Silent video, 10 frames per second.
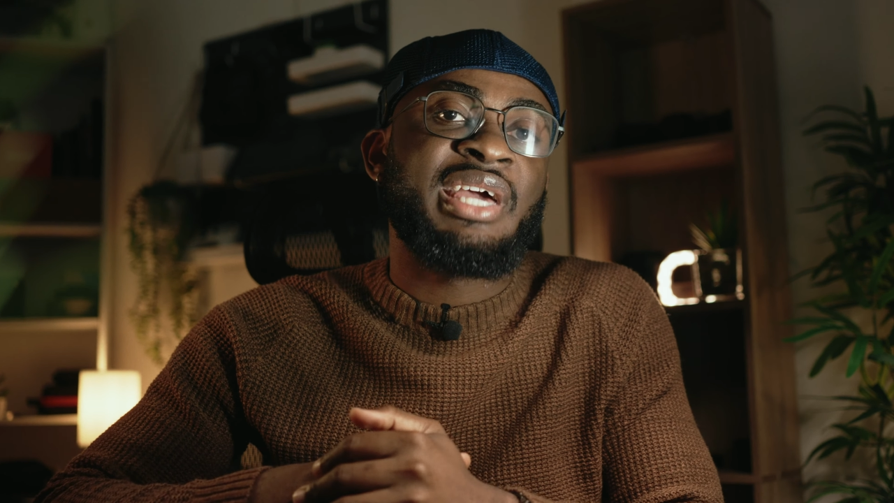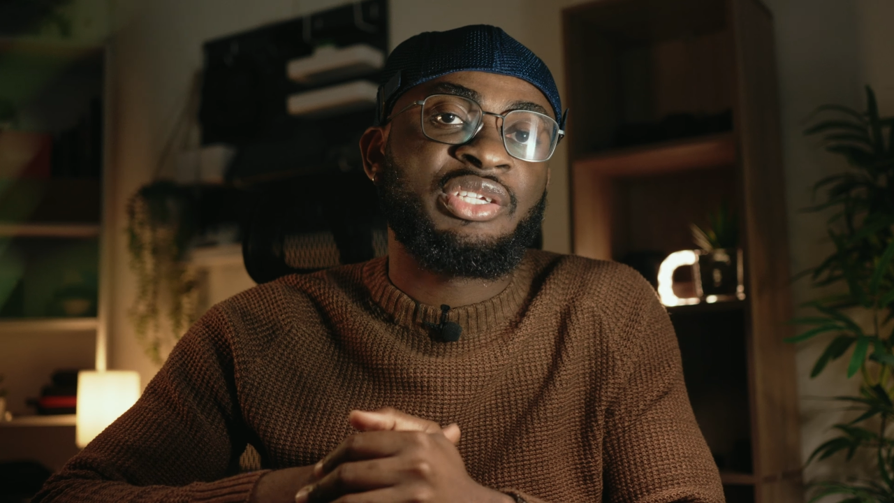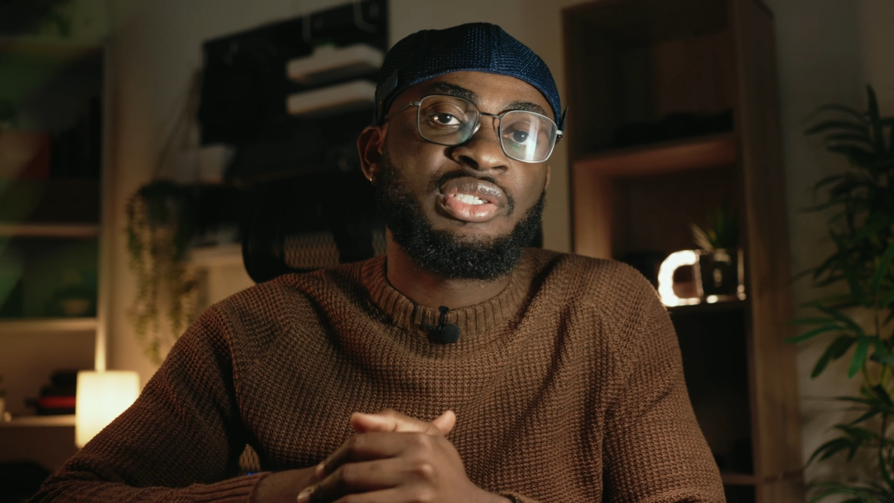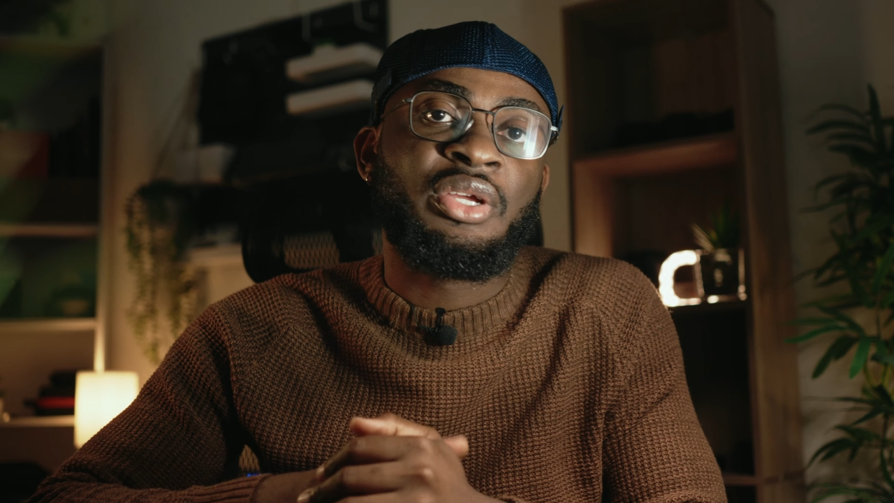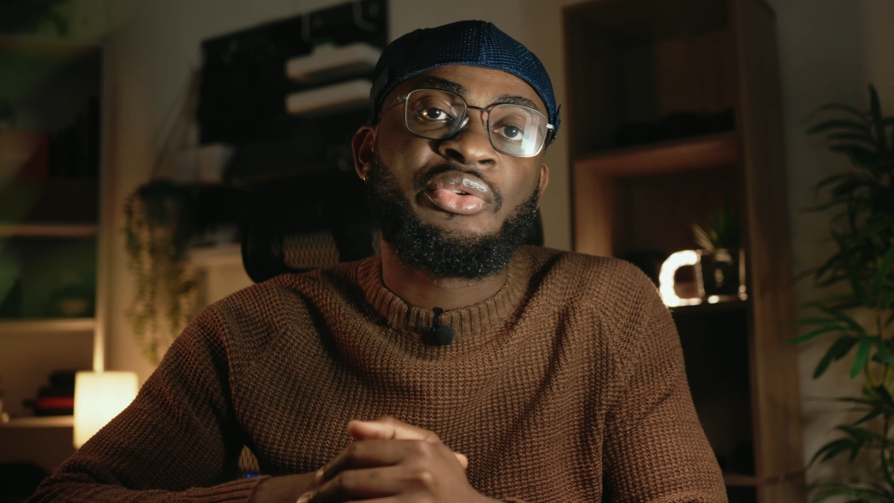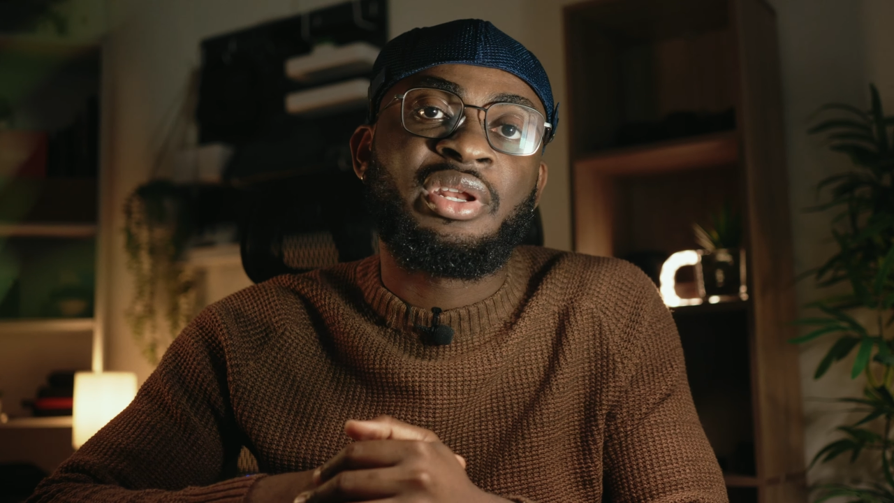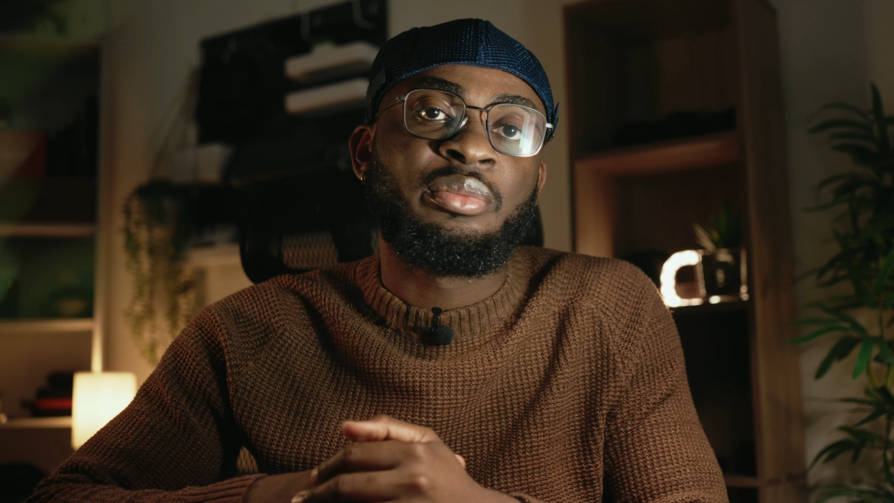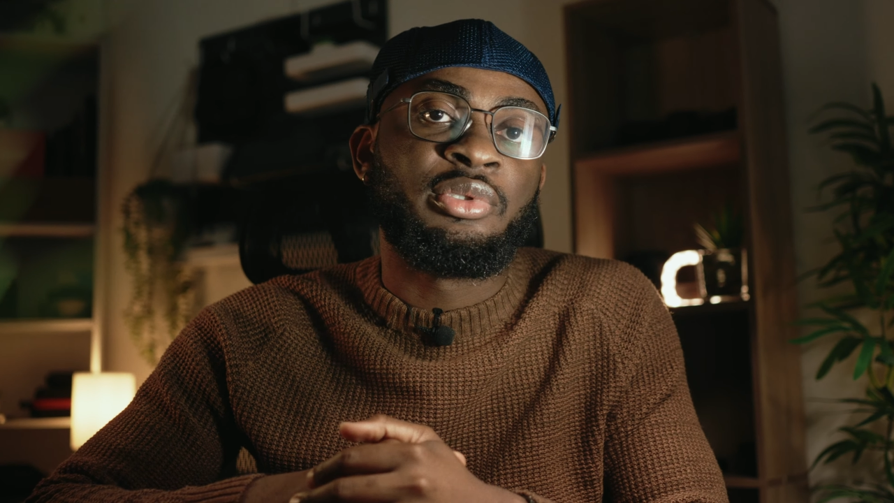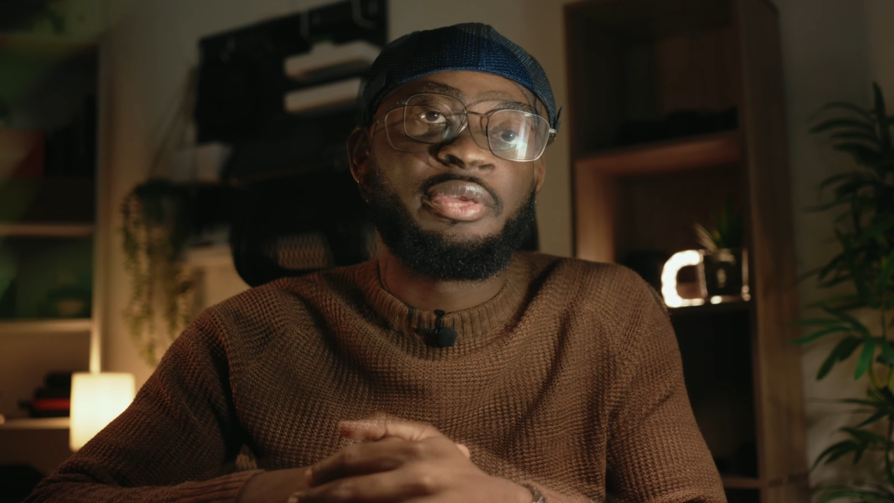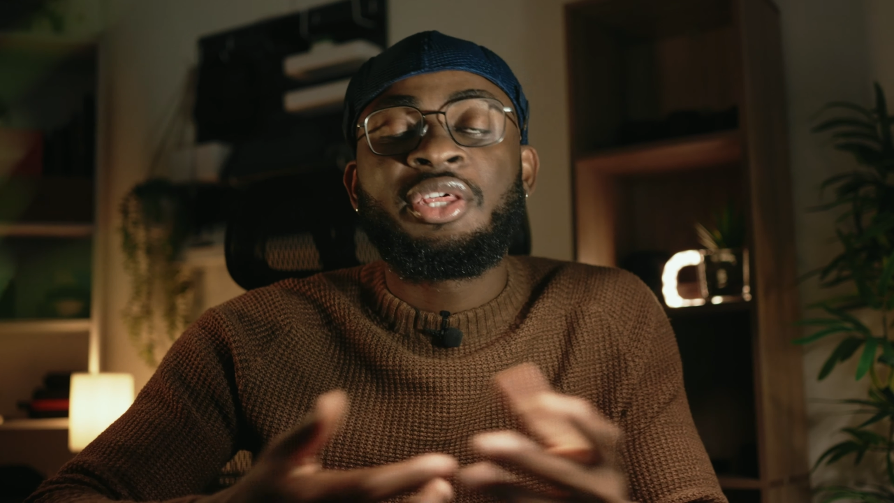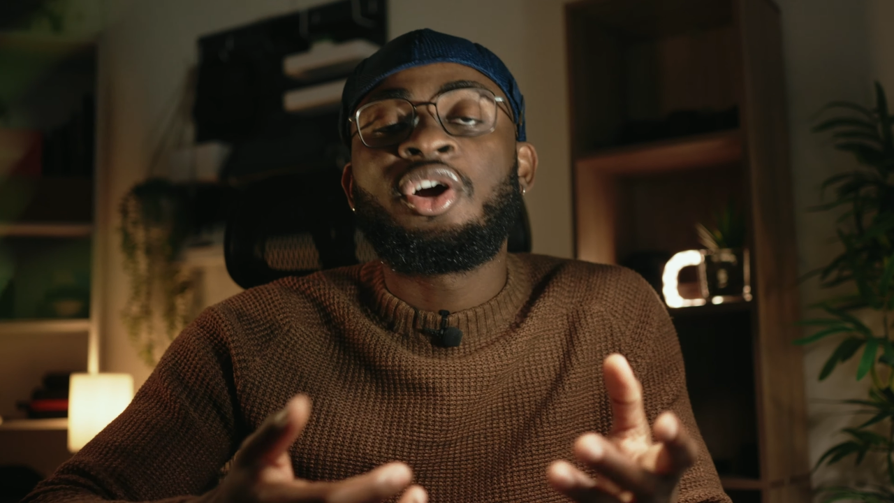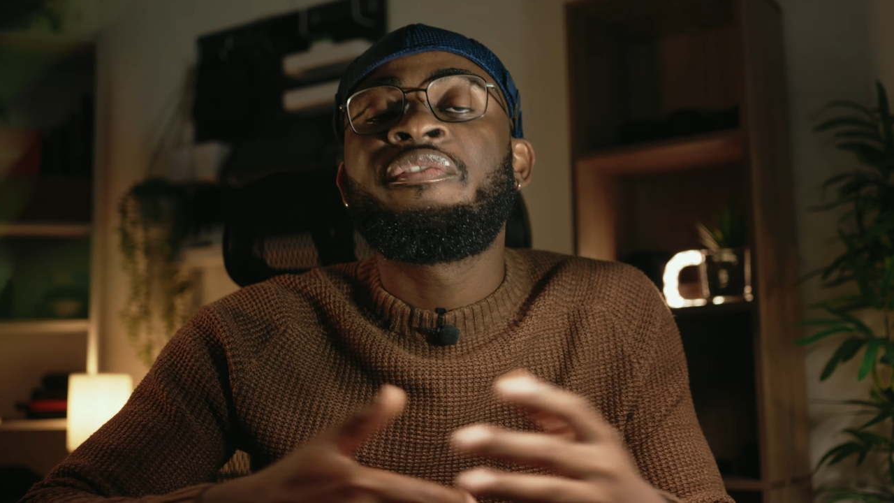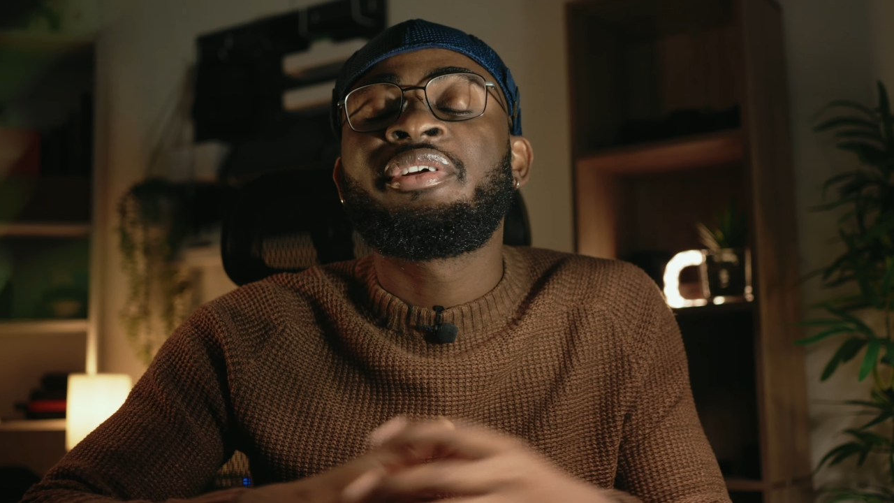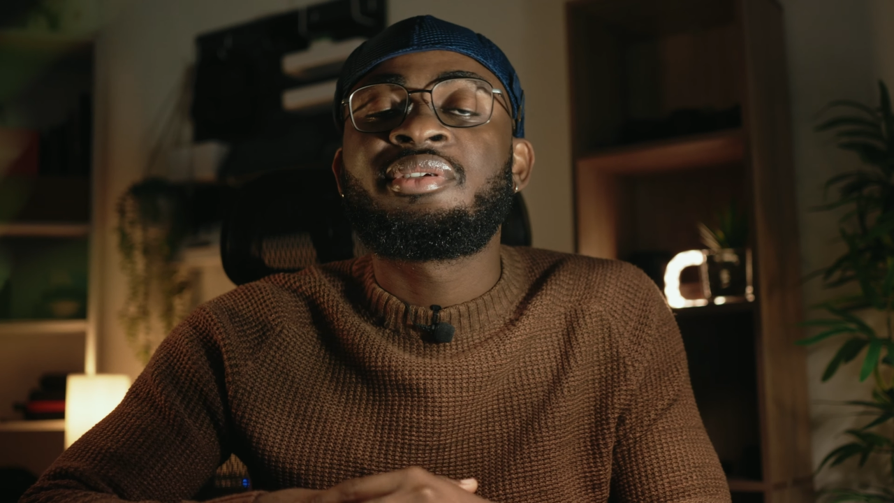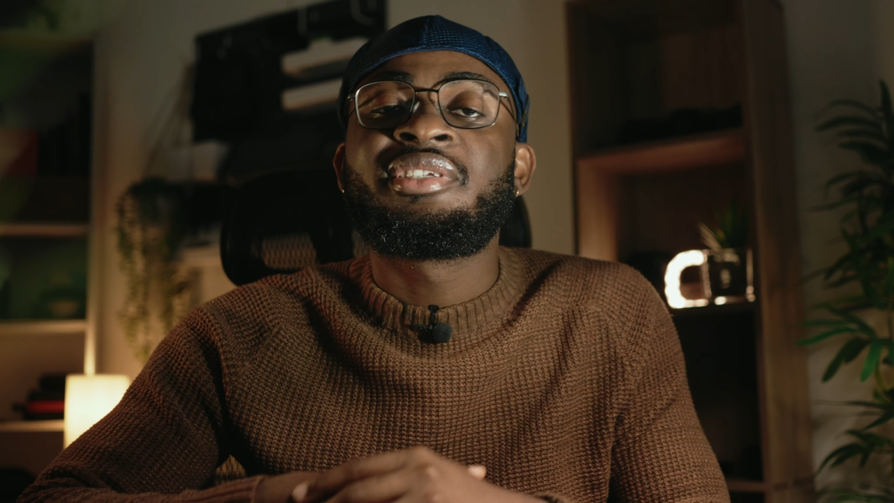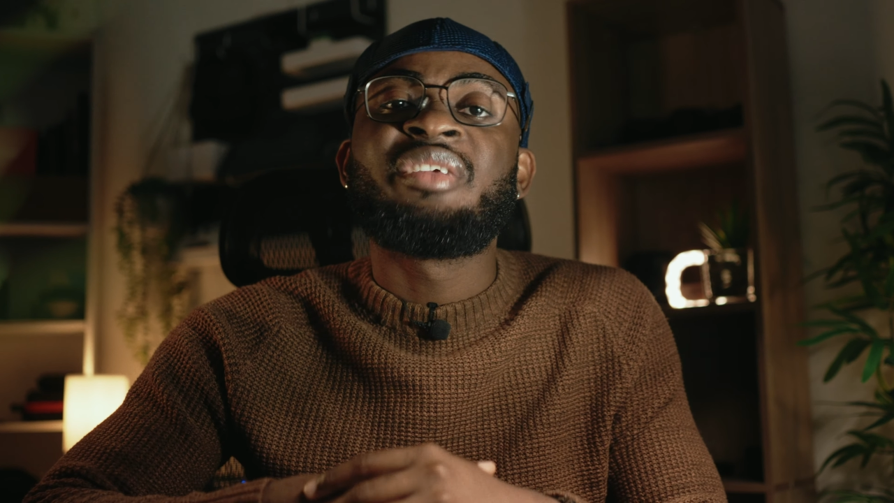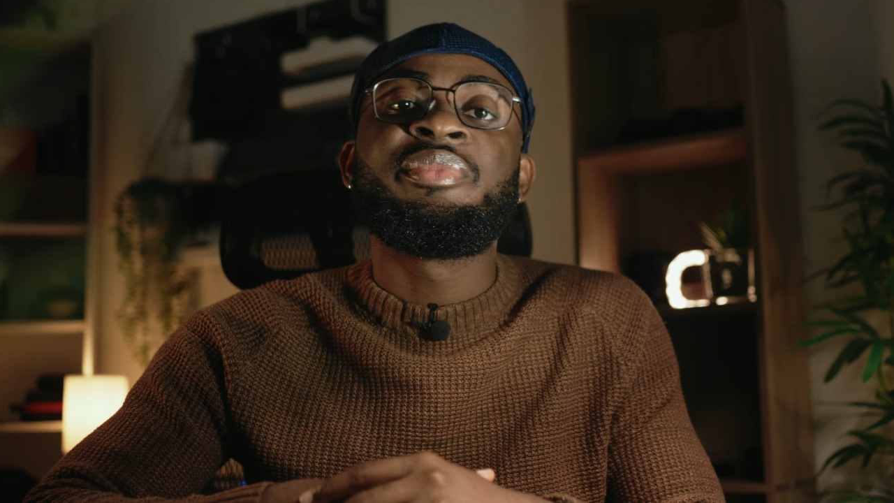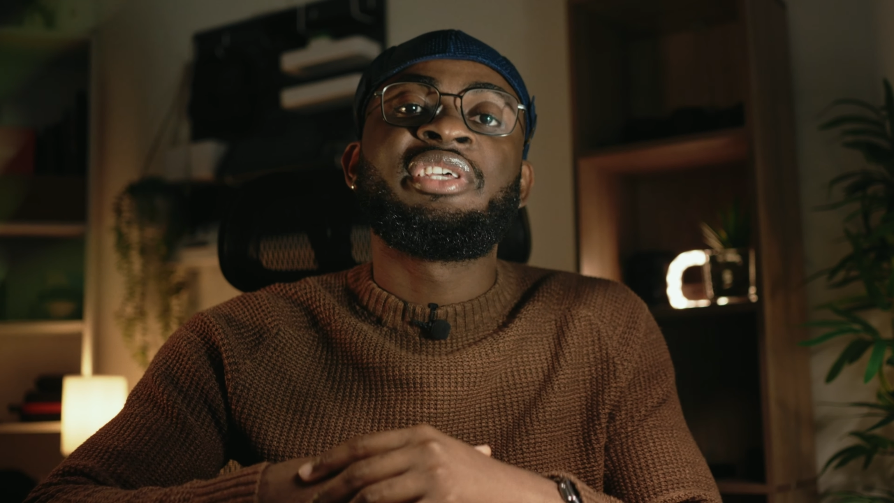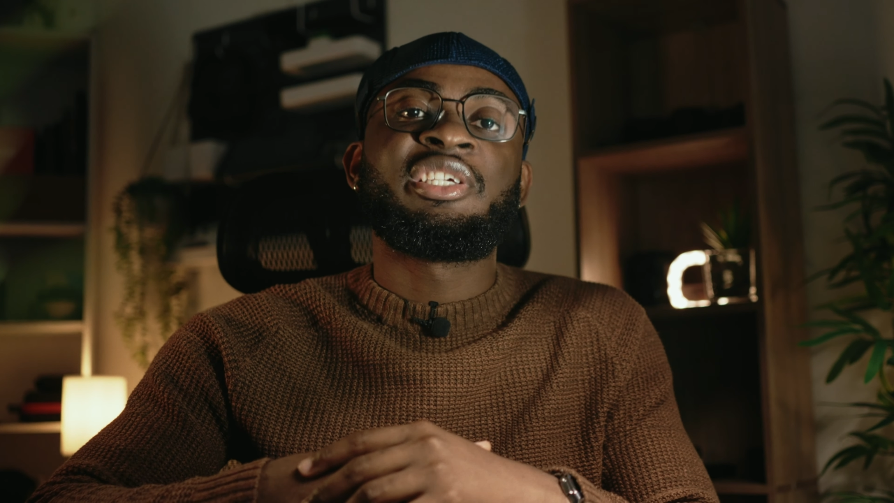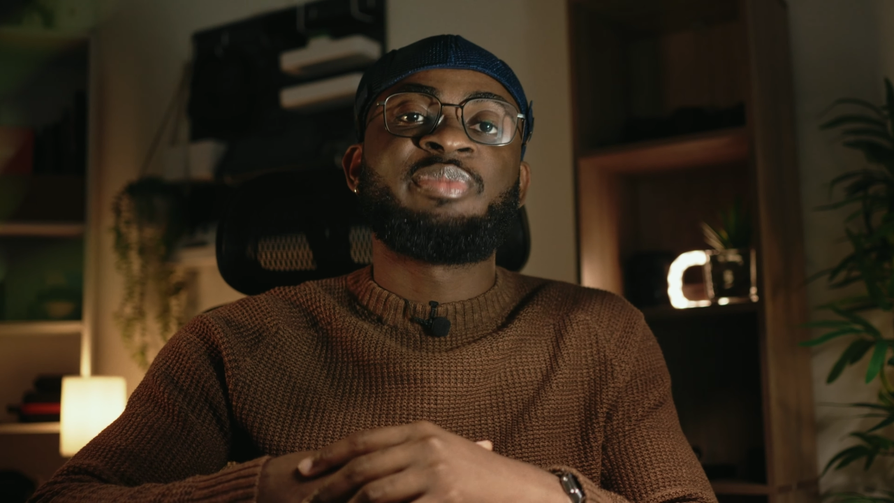actually credible. They offered to send me this